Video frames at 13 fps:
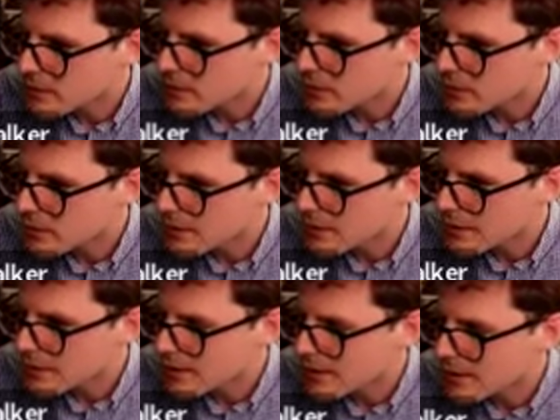
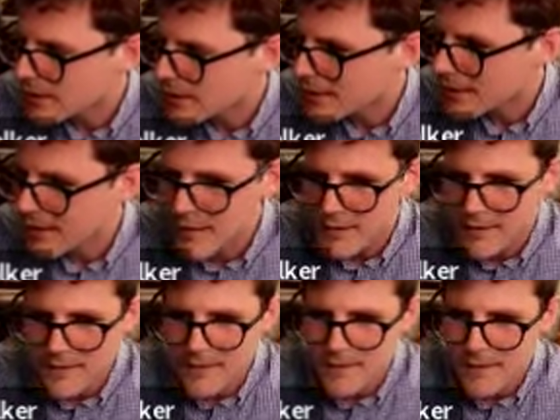
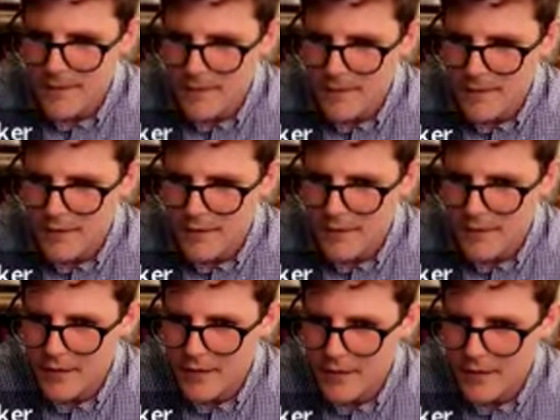
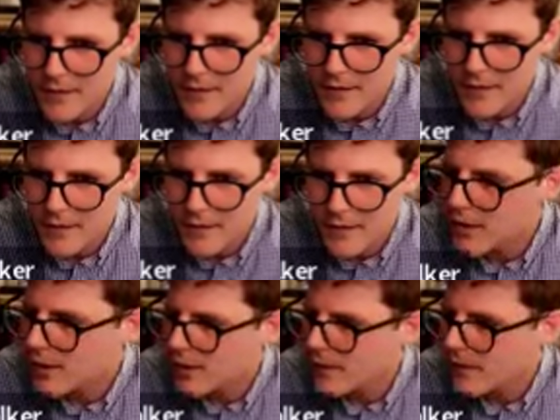
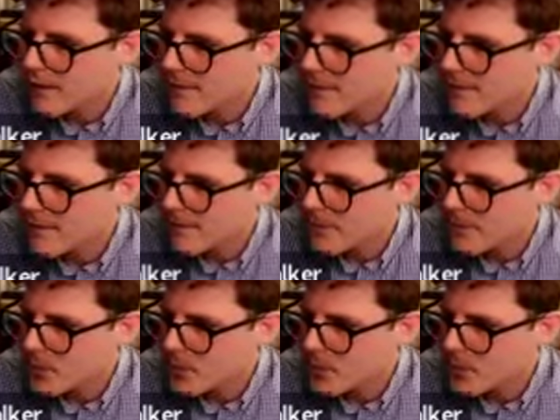Nothing is said.